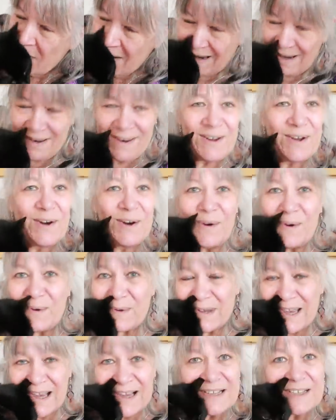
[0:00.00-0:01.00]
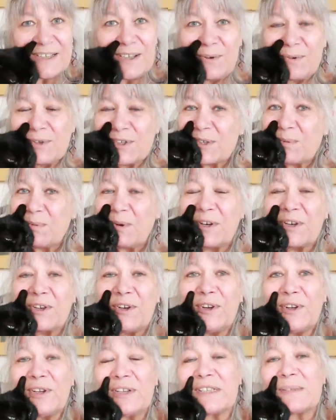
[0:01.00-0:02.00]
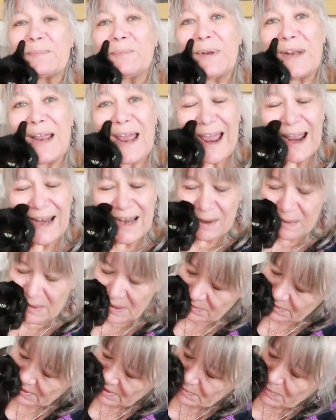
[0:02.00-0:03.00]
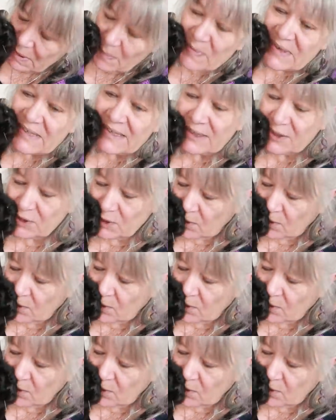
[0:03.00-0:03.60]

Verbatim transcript: I know, yes, you just want cuddles, but anyway, we're, we're busy